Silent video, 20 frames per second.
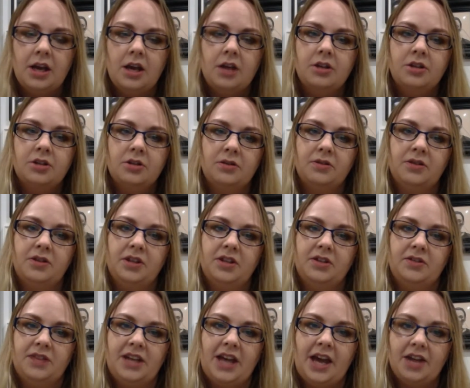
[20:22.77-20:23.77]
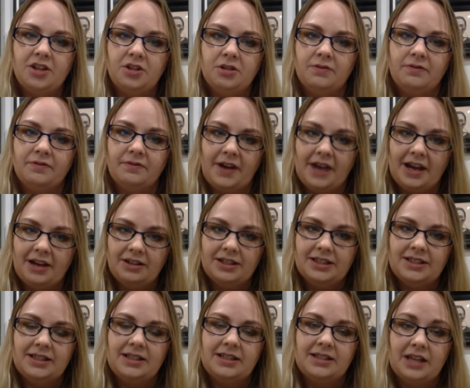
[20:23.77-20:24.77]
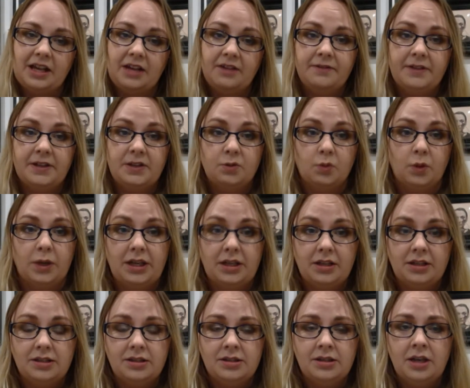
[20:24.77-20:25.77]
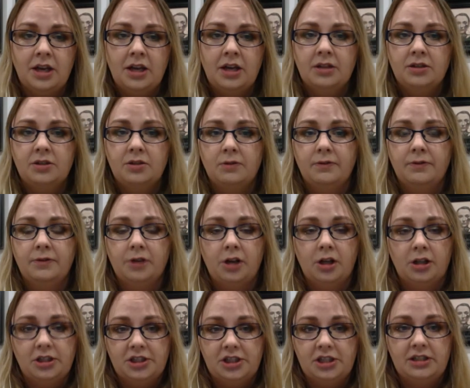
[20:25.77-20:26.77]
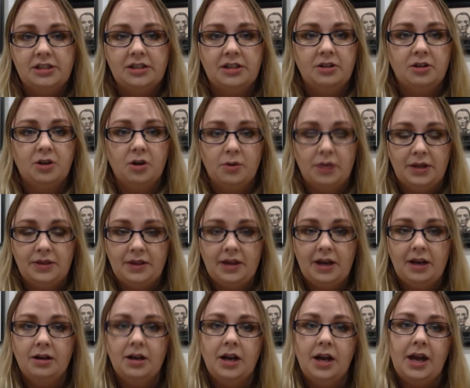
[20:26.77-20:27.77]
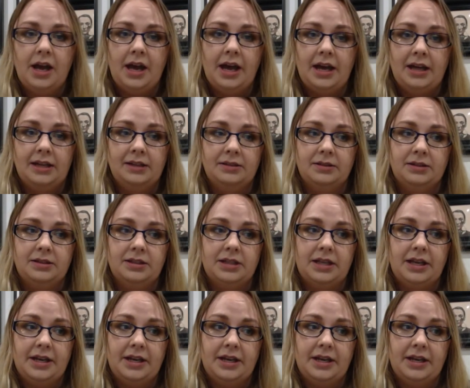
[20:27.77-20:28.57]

So the actual virus itself is weakened, so virologists can go in there and